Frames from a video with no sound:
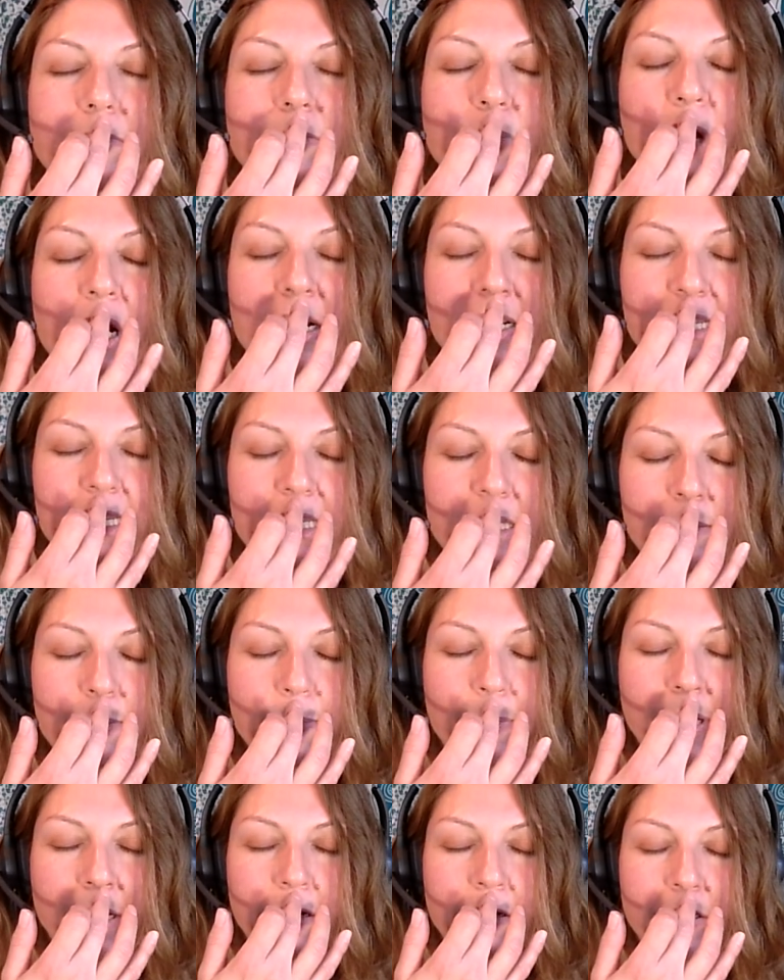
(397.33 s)

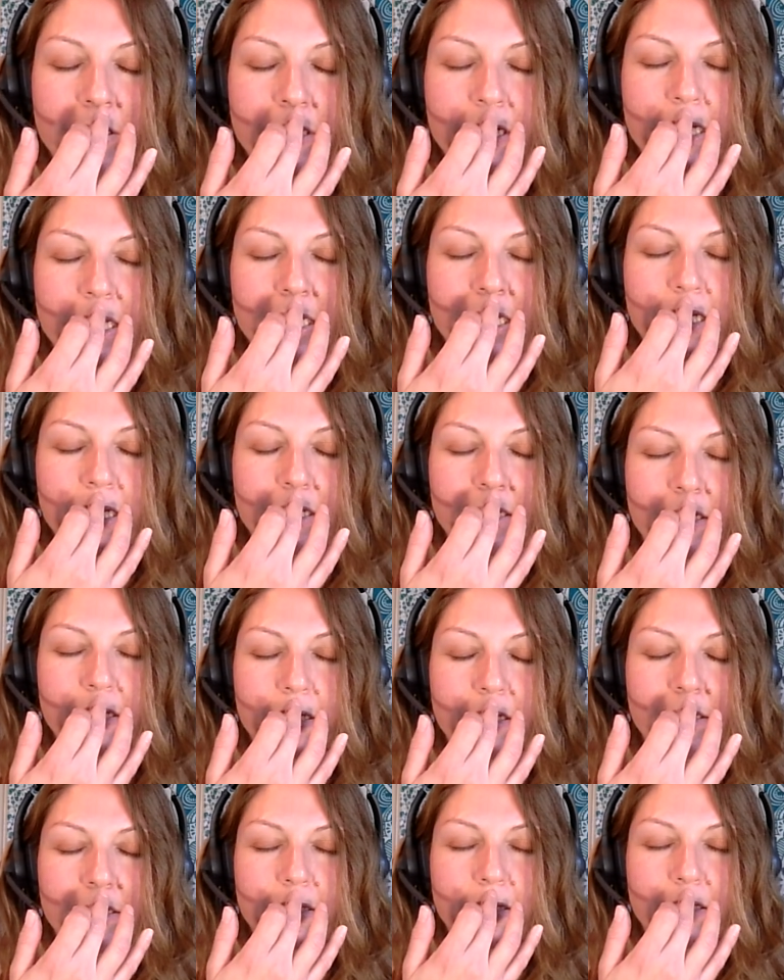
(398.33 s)

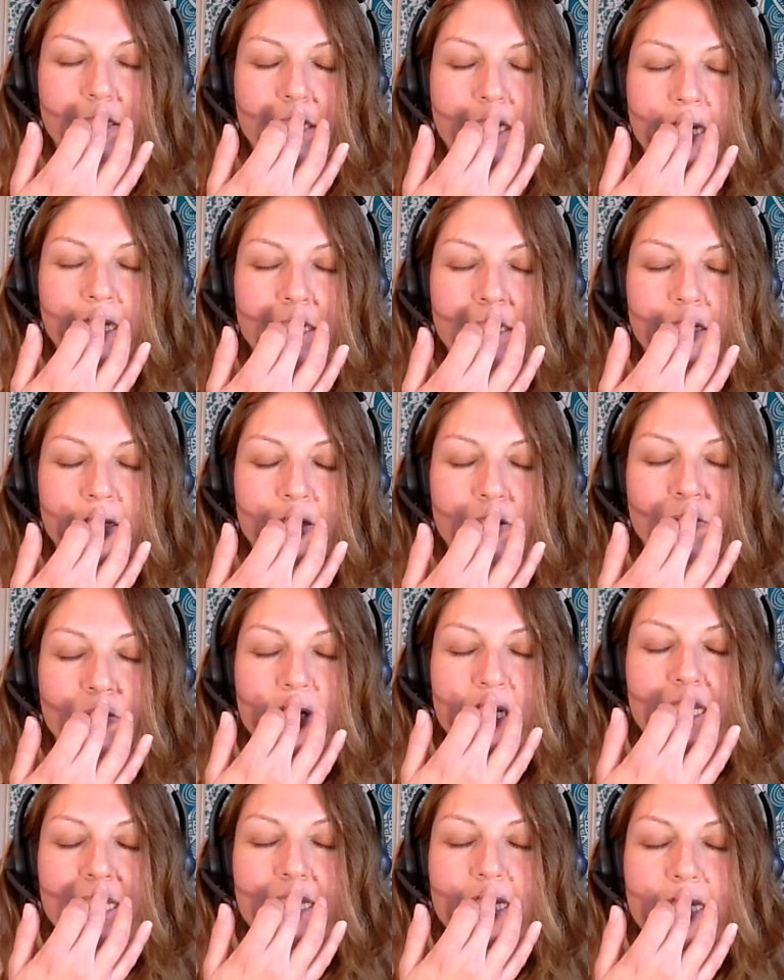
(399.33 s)
prosperity and
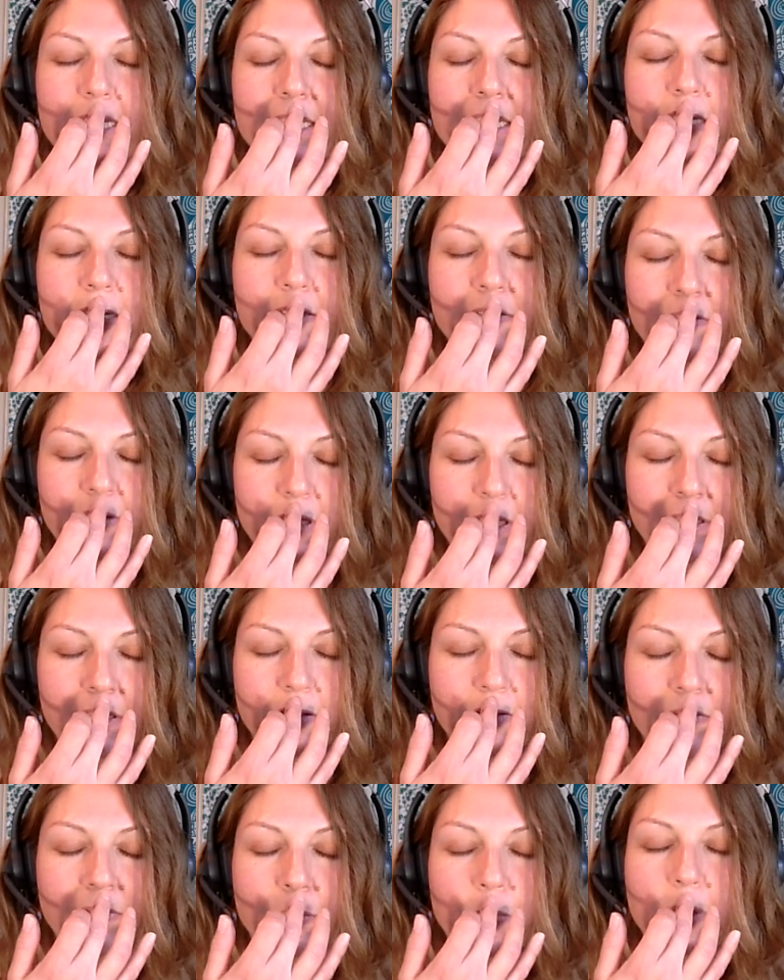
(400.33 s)

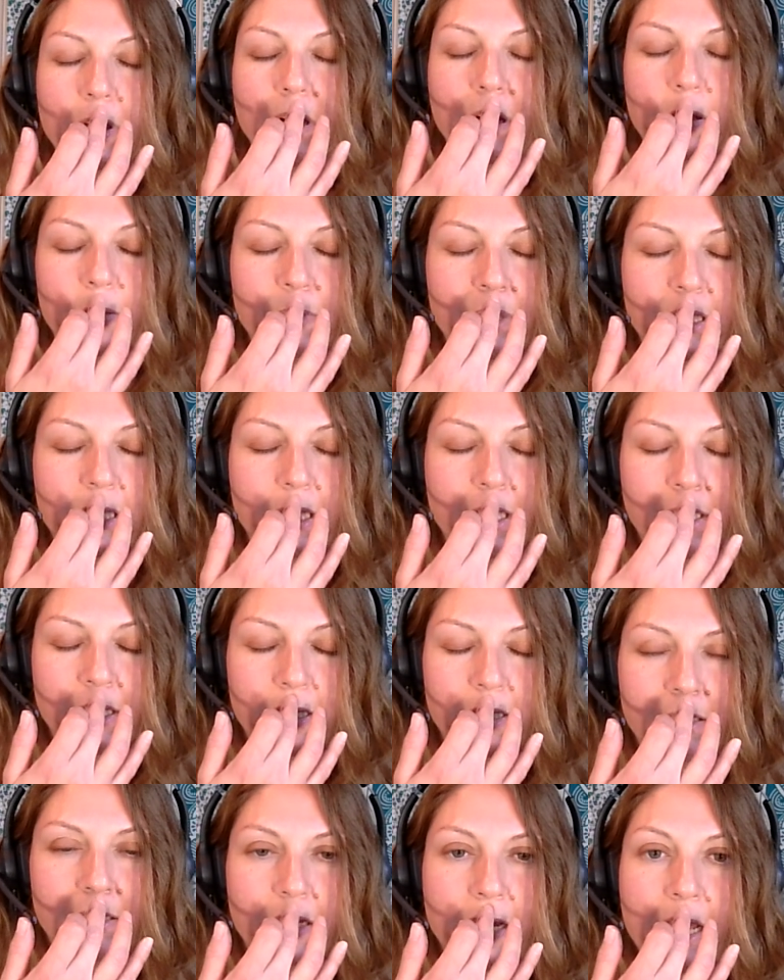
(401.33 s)
receiving from coming
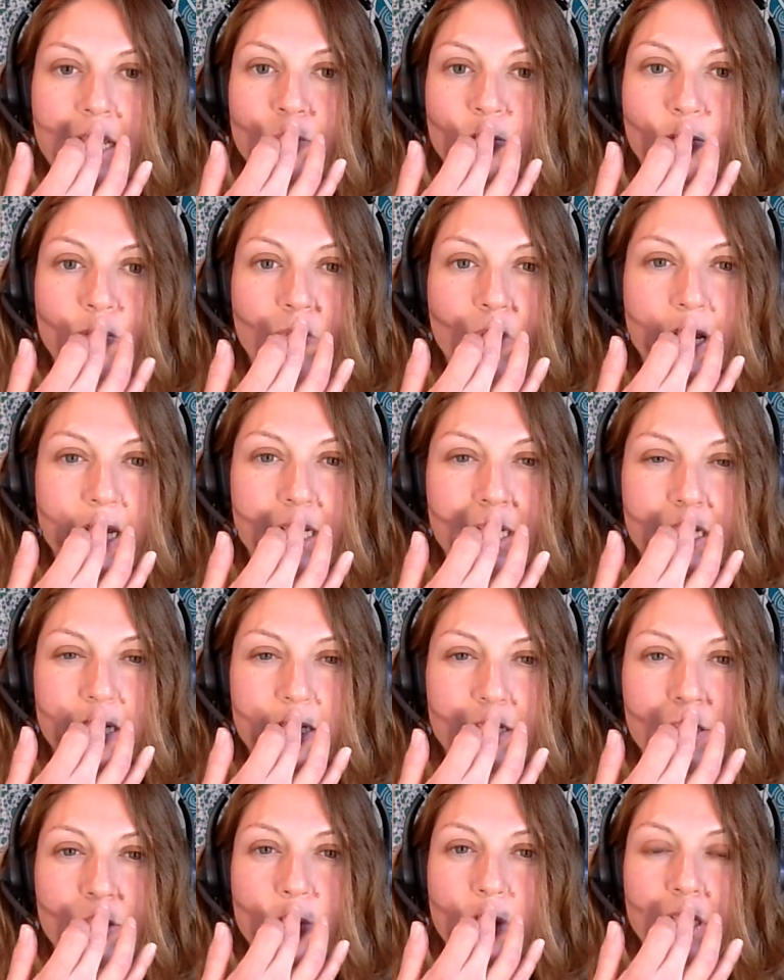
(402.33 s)
in. I am
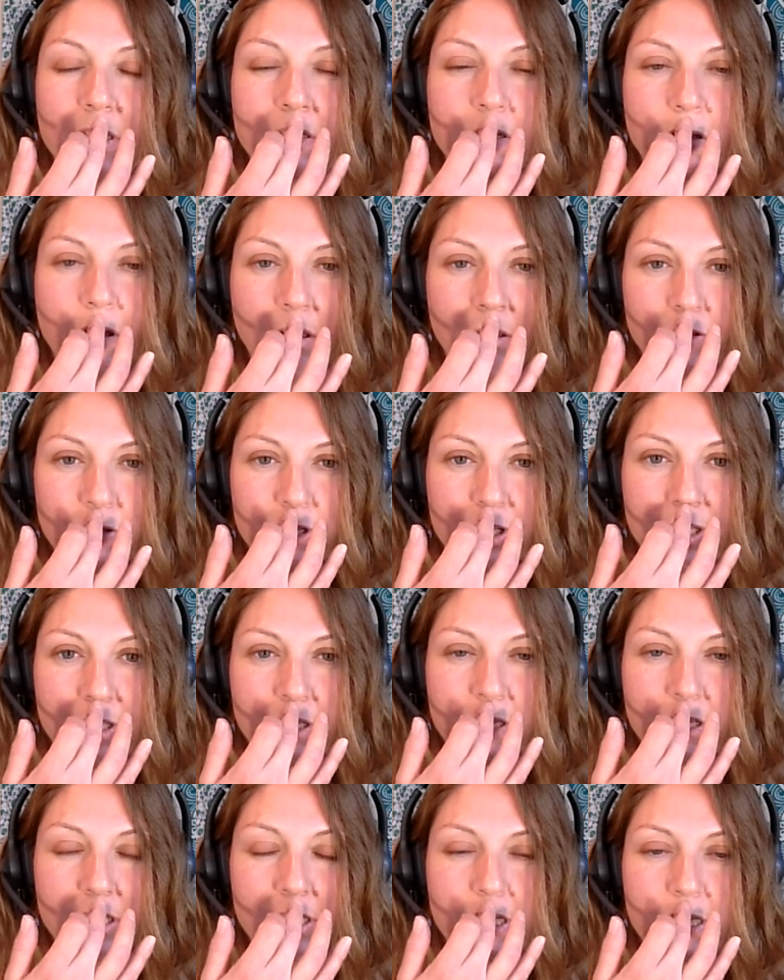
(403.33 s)
ready to acknowledge
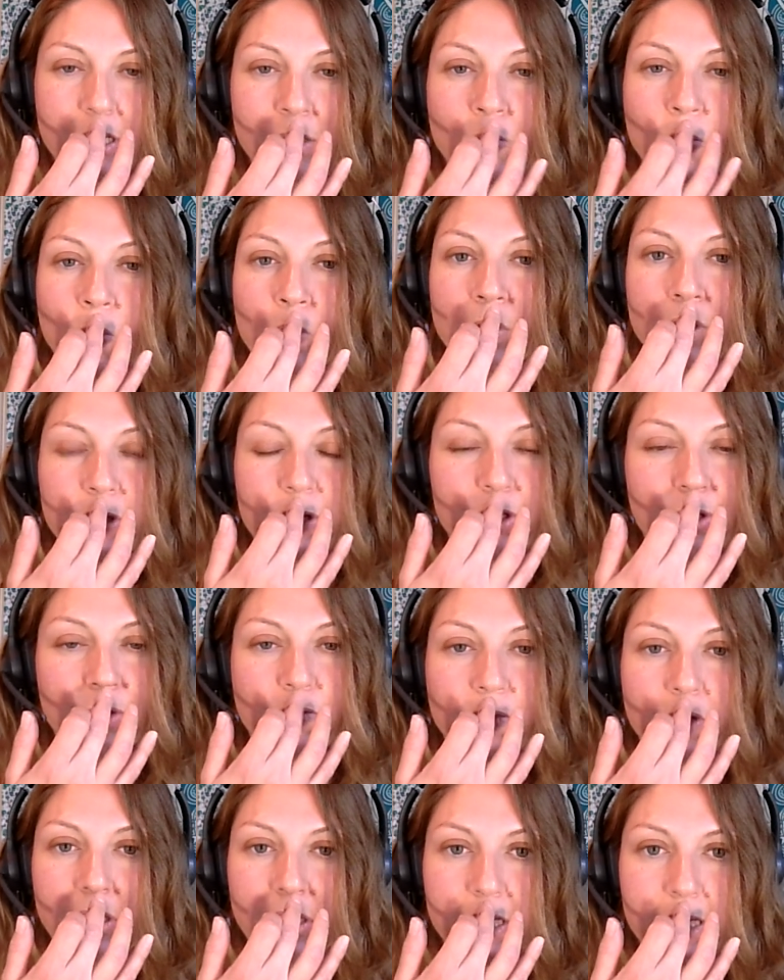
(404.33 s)
this in order
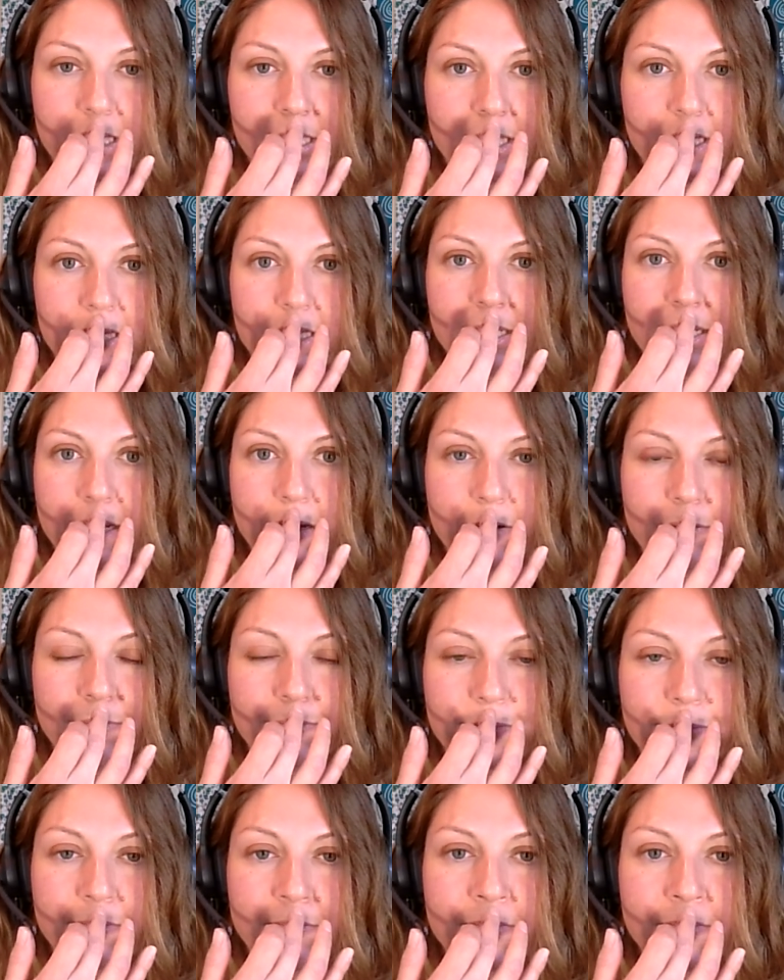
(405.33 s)
to release this now.